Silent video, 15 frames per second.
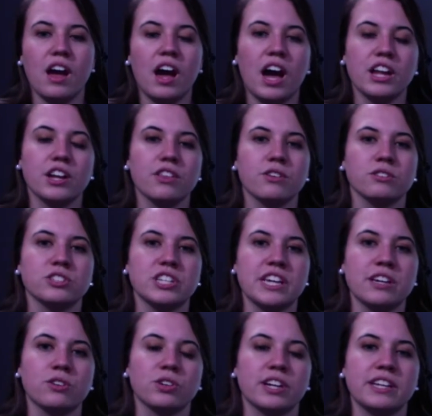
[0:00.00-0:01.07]
Another
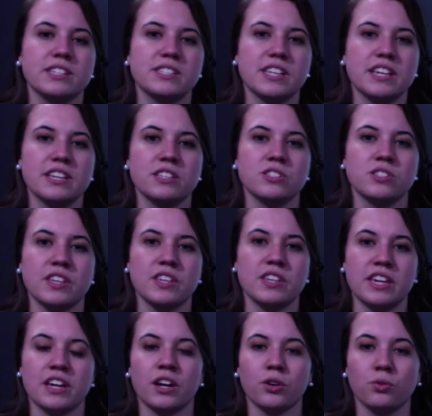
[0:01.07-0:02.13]
decrease is
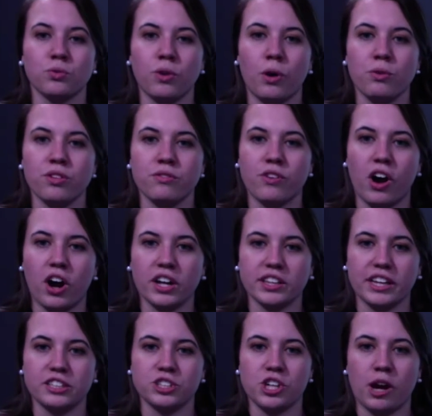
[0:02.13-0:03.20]
the growth of
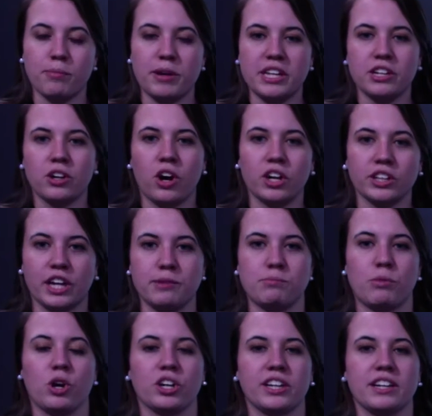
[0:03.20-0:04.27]
online shopping and online
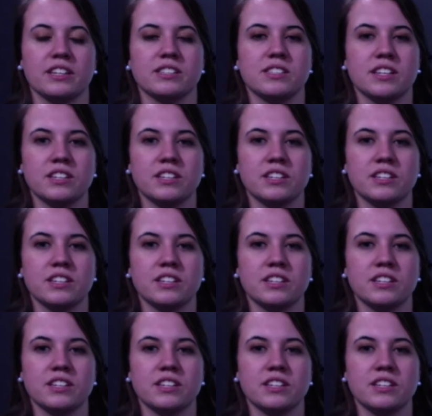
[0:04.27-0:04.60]
markets.